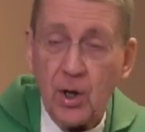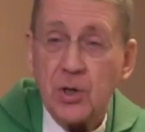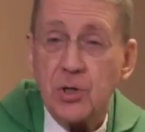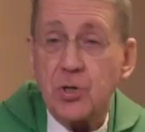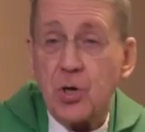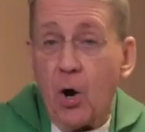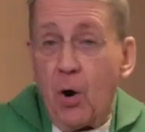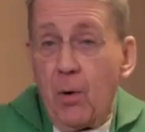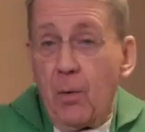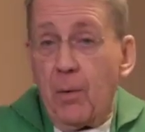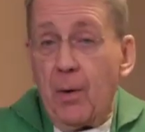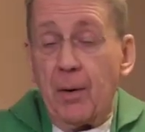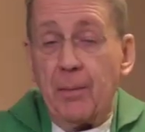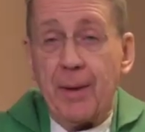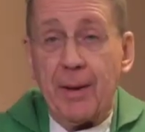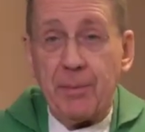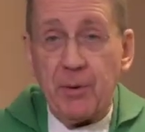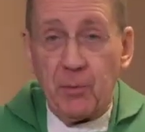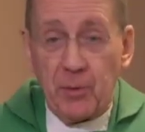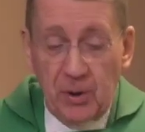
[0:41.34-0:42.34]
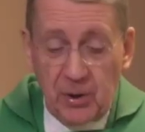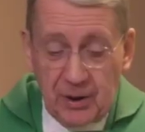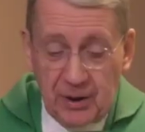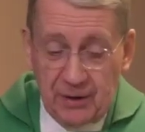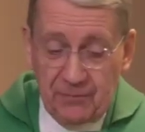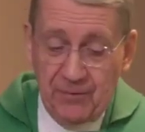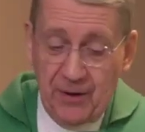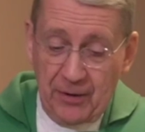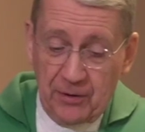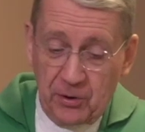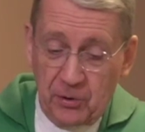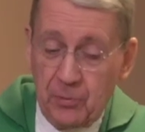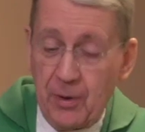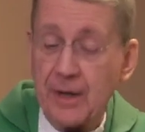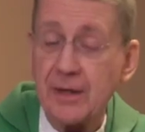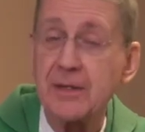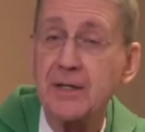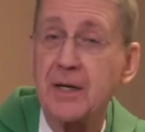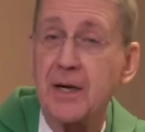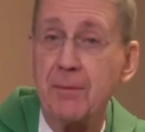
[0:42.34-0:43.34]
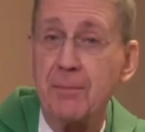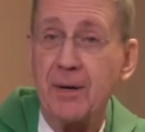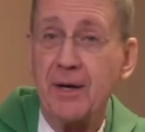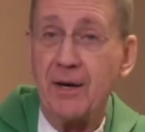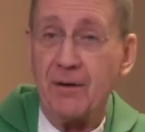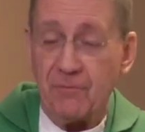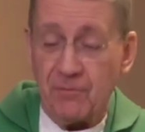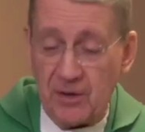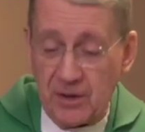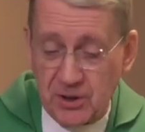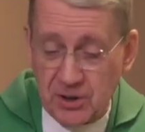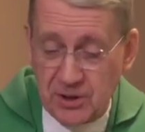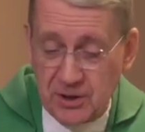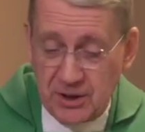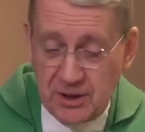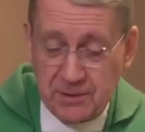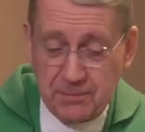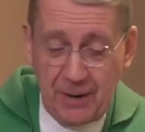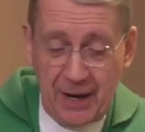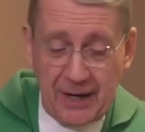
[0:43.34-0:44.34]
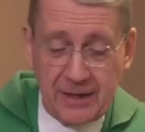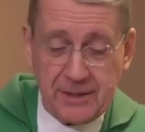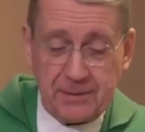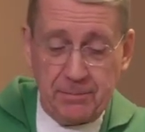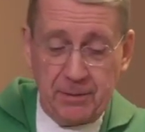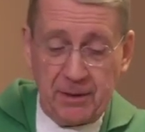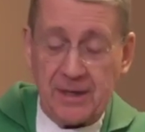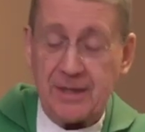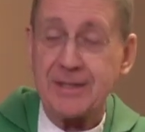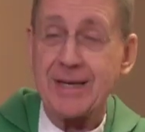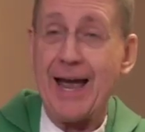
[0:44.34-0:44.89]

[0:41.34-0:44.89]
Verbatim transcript: So, well, maybe we could get Father Greg to come in and finish this Mass because